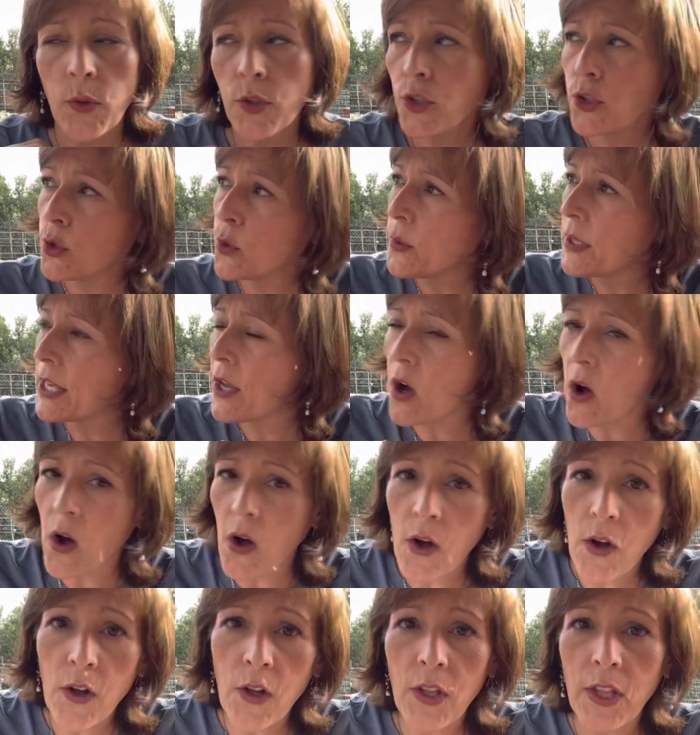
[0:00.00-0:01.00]
doing
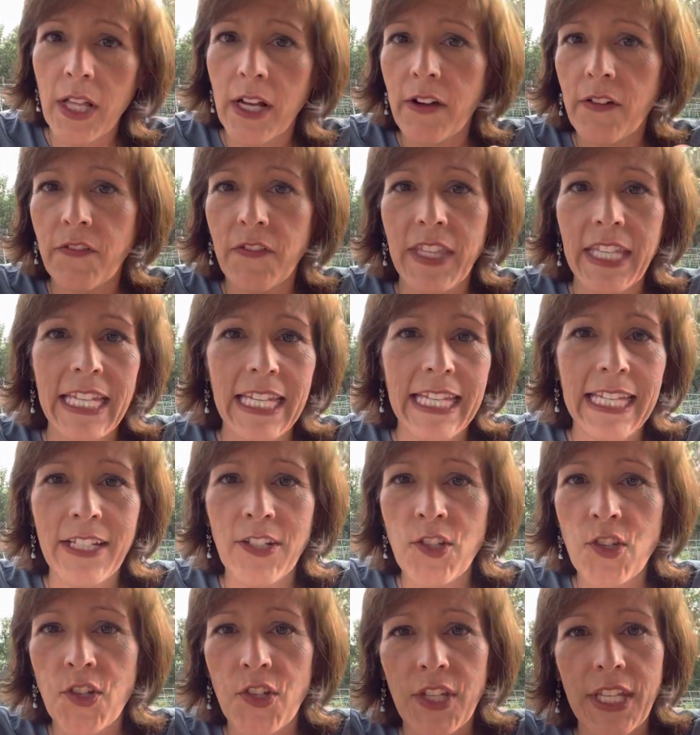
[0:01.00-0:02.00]
all of the
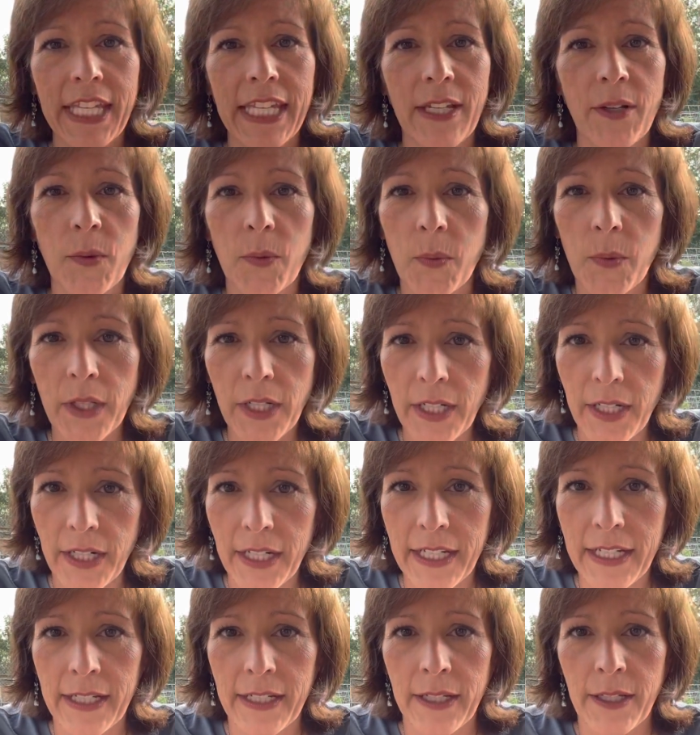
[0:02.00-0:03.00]
intricate
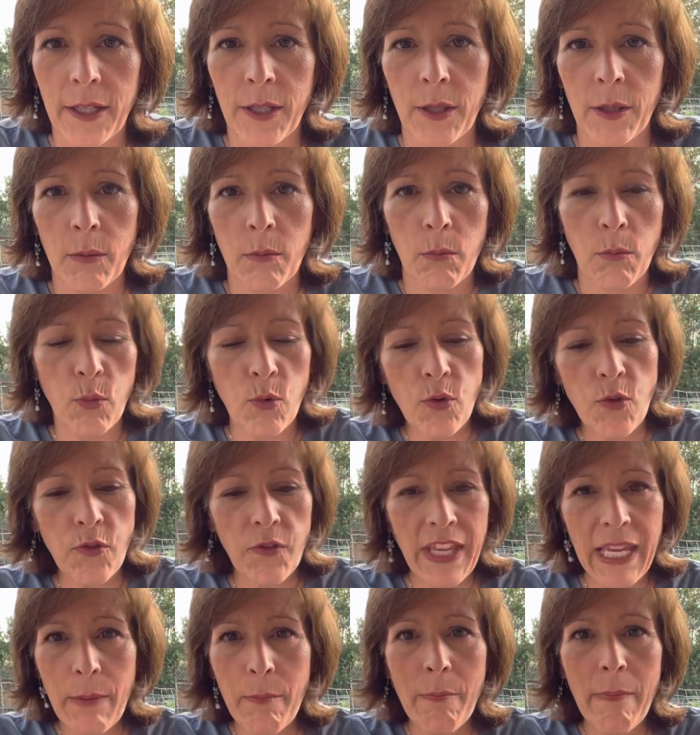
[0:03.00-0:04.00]
work,
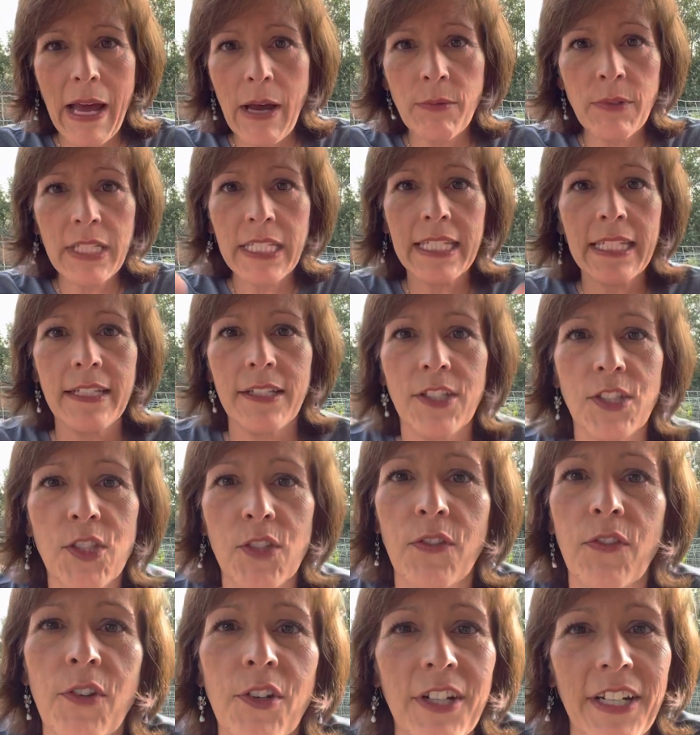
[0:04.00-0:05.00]
moving mountains
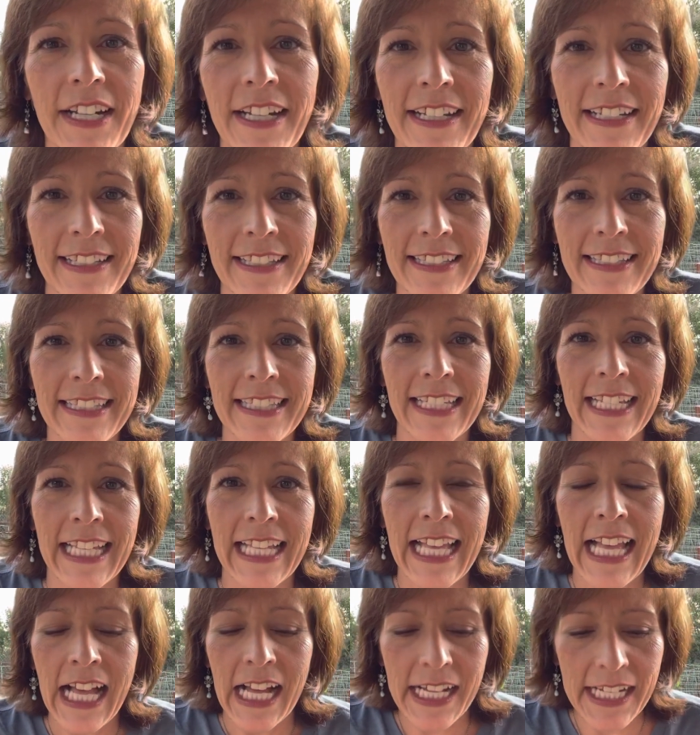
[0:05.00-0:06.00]
for us,
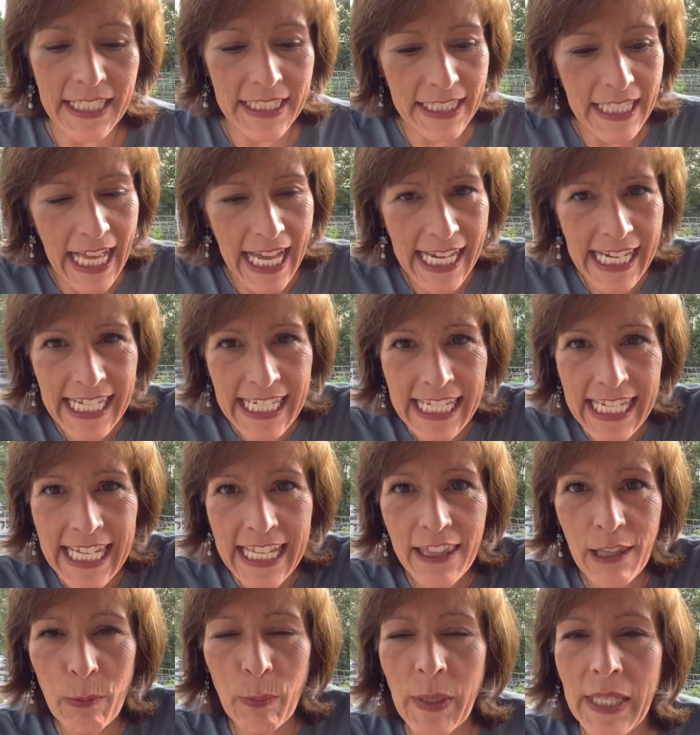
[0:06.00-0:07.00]
aligning
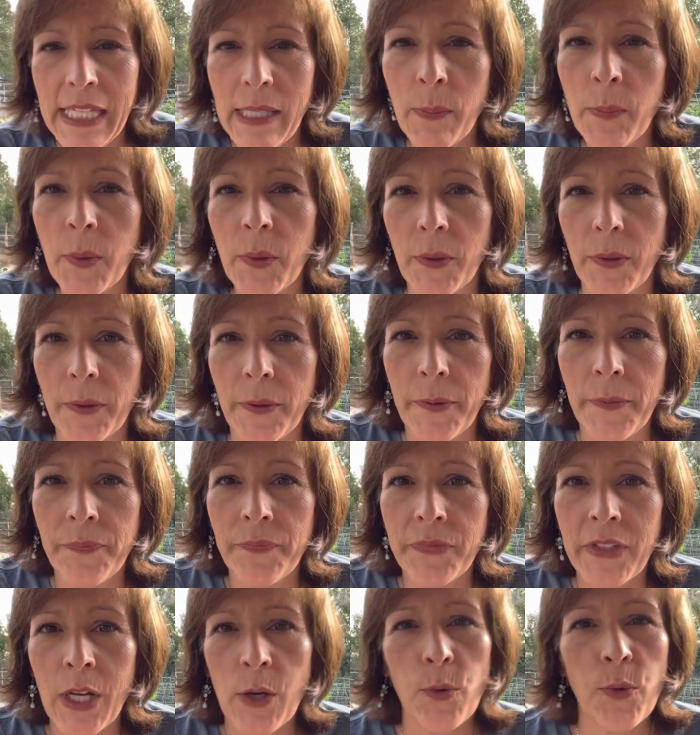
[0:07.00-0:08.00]
the people,
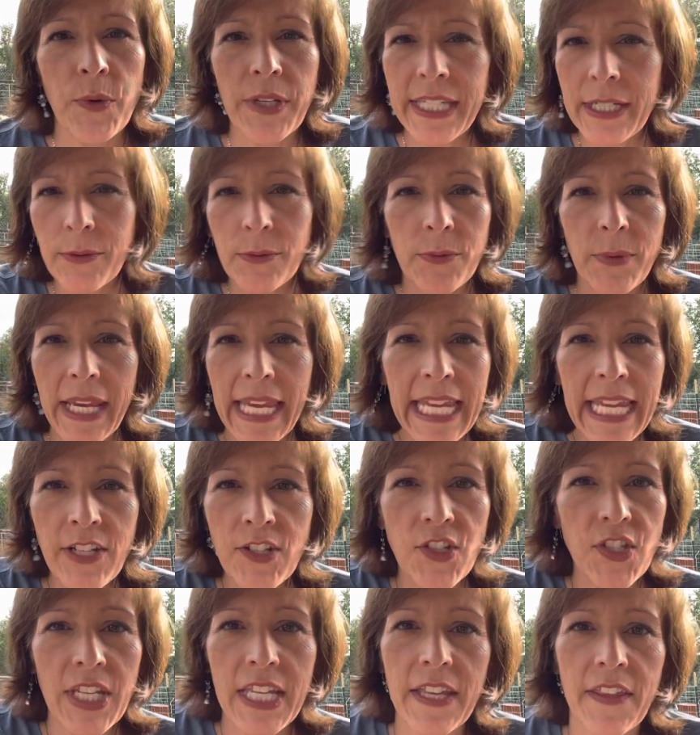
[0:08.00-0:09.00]

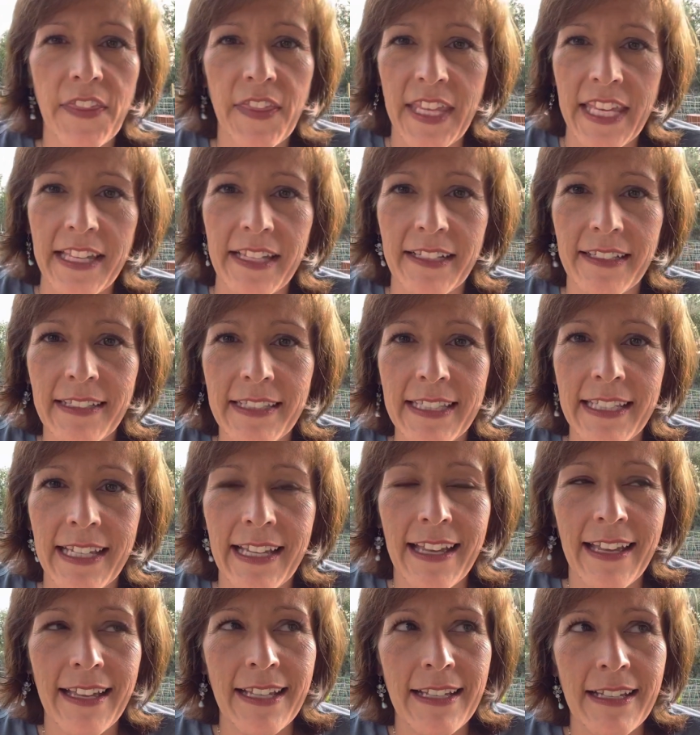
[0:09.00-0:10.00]
rearranging things
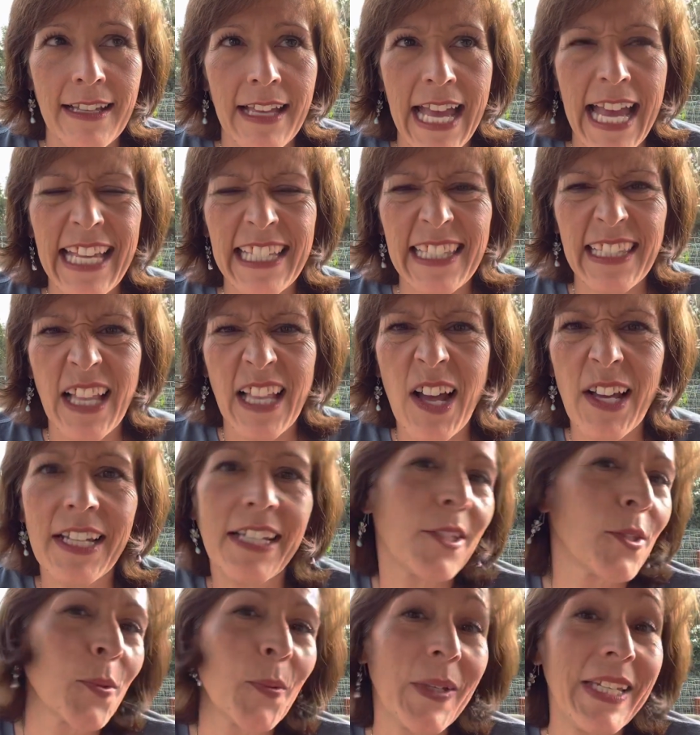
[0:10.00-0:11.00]
as long
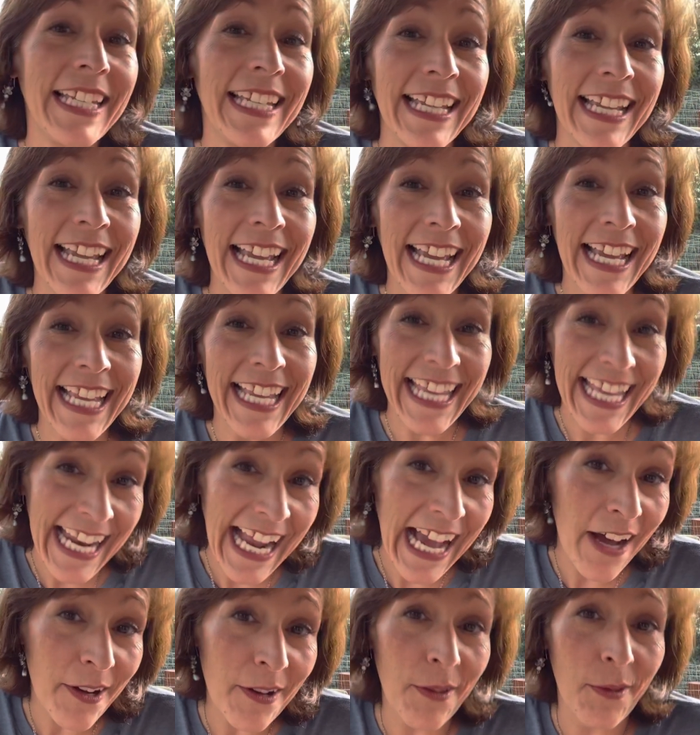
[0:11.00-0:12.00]
as we get
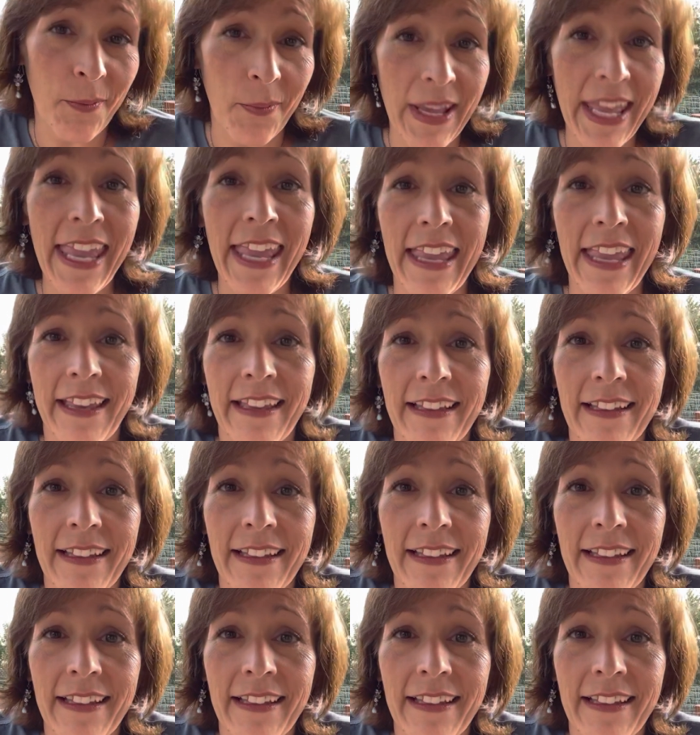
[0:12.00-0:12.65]
out of the way.